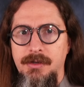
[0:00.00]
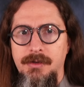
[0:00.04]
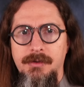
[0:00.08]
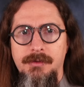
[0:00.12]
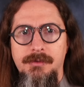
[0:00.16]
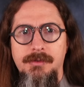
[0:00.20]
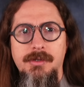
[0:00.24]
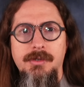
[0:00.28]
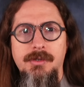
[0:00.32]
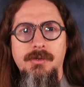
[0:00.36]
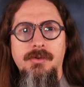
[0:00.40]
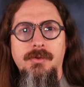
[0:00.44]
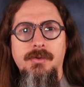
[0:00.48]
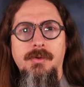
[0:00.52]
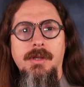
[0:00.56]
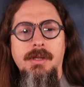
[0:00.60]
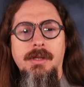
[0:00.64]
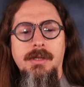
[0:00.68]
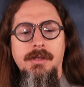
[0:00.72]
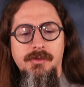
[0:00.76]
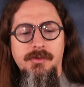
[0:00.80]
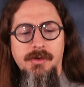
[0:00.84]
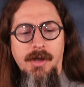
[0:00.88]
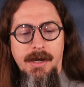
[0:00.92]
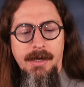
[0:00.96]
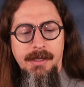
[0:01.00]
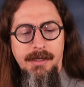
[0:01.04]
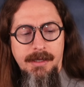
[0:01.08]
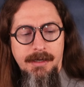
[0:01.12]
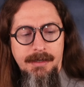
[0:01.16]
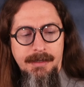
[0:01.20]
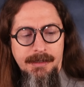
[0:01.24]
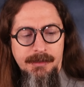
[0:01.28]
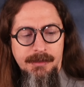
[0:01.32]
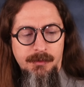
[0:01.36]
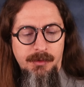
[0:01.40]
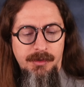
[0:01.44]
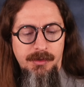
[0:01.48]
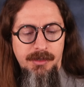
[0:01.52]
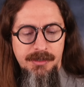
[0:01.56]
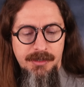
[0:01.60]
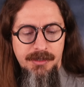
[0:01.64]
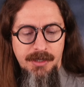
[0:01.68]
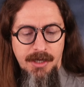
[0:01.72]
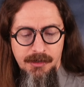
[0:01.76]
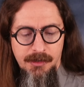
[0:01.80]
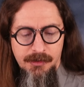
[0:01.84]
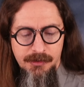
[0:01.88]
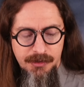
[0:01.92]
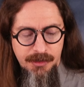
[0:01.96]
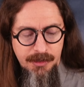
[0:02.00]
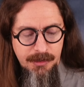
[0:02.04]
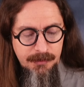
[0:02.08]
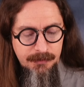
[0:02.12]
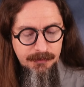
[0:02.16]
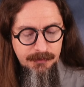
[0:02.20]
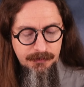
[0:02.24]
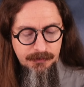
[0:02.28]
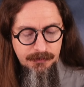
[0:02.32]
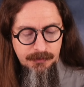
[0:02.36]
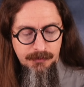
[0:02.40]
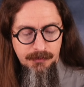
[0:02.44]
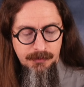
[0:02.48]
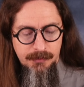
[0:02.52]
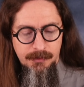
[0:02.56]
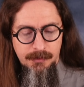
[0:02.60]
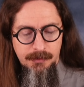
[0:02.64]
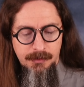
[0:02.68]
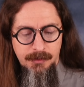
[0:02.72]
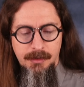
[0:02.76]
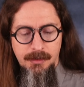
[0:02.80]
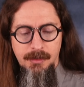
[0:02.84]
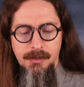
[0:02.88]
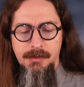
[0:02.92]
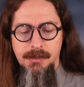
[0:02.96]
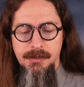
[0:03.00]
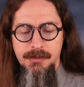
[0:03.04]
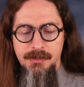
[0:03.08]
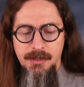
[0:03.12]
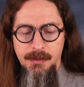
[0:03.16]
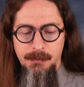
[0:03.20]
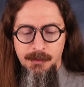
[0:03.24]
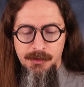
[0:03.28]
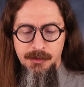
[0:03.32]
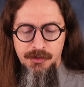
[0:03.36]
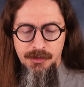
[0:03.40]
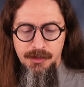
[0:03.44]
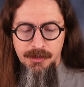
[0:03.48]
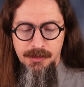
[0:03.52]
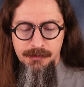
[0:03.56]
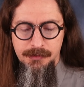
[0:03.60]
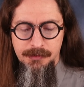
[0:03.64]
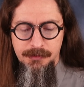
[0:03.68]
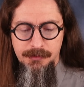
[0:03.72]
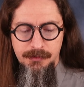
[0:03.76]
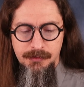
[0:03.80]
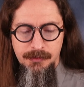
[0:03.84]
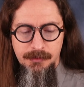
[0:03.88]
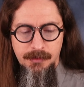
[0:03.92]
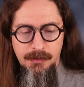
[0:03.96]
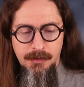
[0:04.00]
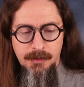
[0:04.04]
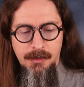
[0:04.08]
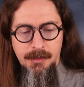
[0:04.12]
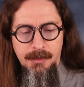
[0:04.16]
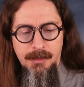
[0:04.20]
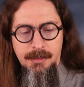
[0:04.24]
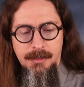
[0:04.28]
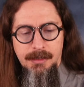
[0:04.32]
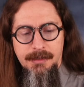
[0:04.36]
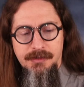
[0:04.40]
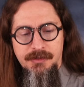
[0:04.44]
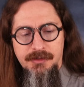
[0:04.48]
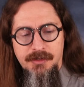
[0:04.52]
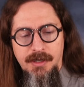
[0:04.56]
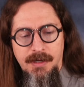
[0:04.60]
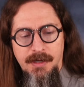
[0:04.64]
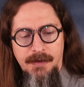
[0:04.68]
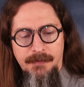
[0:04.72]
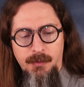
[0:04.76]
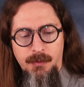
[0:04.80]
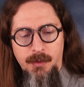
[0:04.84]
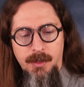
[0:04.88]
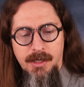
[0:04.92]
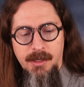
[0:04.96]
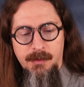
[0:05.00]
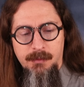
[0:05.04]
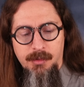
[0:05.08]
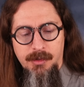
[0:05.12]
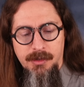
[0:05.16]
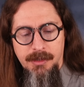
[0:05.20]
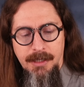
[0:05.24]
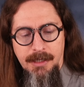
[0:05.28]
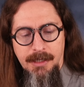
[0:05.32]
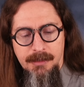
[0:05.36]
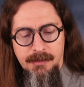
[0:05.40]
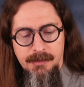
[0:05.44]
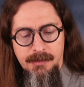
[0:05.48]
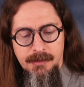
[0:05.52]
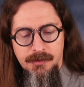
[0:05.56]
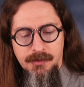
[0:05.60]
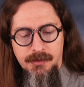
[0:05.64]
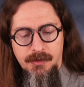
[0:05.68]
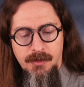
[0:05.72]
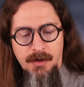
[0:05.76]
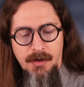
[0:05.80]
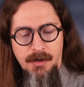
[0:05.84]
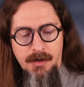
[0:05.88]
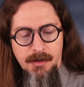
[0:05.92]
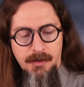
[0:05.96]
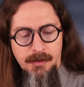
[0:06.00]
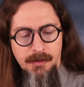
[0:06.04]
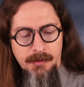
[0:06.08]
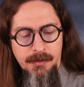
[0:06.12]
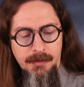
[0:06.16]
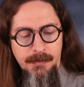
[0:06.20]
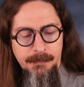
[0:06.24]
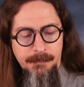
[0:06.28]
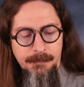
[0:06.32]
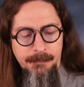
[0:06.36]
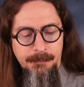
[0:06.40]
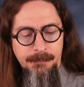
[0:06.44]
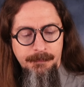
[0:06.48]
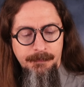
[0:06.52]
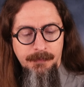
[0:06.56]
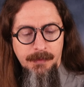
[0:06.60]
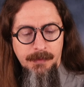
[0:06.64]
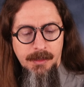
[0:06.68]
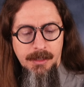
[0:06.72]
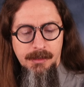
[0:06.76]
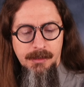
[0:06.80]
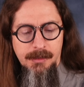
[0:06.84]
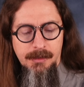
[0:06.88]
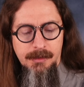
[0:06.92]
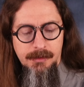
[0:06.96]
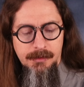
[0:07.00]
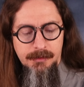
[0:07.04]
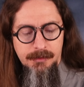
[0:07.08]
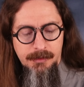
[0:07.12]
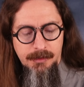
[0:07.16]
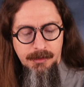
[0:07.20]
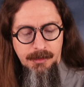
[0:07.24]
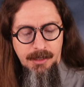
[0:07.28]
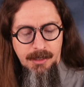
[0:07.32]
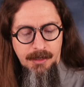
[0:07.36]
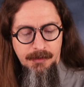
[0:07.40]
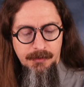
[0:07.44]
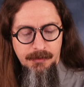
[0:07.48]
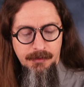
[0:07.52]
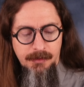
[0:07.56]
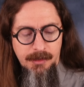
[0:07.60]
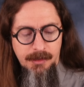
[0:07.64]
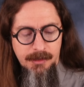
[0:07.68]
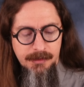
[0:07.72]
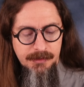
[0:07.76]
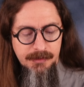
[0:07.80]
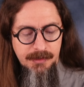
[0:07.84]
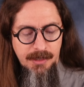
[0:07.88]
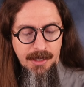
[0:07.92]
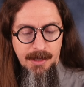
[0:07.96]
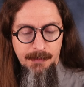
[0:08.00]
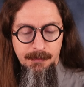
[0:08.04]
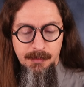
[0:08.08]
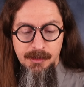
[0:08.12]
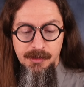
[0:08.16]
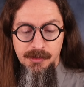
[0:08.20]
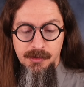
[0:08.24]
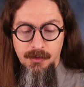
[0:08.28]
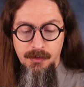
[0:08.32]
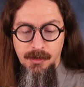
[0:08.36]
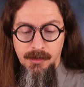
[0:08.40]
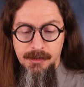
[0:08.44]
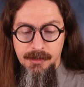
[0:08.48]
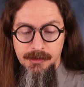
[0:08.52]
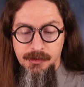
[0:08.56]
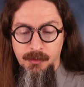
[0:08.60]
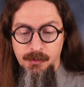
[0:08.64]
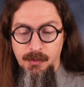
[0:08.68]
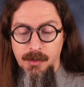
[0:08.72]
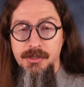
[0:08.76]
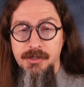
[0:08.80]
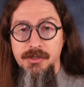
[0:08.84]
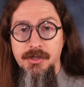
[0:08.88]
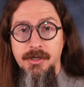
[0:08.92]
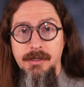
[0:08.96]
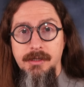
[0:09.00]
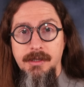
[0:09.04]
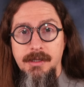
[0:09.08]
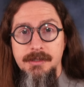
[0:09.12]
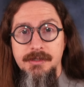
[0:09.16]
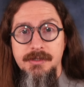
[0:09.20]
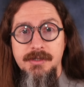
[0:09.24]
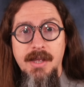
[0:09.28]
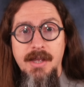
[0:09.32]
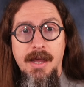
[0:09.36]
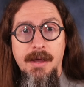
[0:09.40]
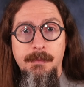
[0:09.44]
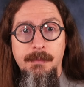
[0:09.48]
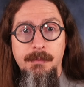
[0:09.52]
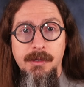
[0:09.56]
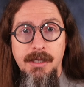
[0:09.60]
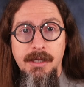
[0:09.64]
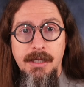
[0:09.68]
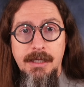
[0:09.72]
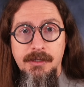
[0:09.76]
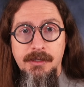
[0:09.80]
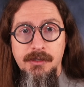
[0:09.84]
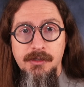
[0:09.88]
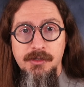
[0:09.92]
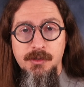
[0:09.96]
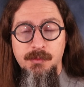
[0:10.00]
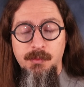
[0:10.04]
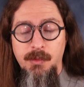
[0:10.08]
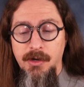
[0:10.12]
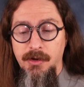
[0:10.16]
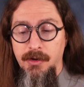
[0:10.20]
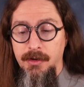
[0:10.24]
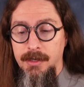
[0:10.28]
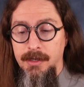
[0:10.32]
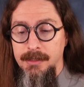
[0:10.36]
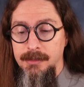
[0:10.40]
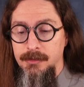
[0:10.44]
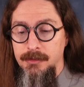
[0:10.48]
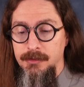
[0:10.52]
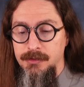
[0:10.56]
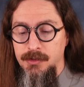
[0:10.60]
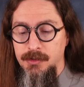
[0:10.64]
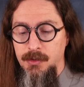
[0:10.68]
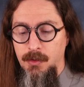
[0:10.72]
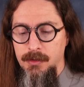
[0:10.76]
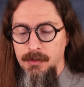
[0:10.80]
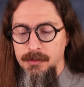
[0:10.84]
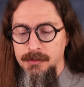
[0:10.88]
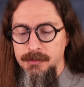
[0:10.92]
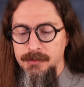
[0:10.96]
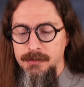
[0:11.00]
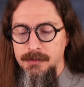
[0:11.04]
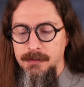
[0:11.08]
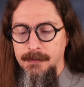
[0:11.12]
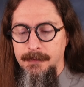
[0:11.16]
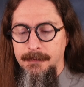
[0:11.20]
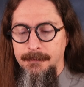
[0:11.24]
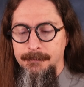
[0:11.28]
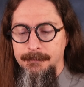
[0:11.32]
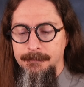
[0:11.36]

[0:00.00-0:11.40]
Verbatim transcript: you to Try to connect with these energies and these images. Let's see if we can predict this card together. Let's tap into our intuition. Let's tap into spirit, into source.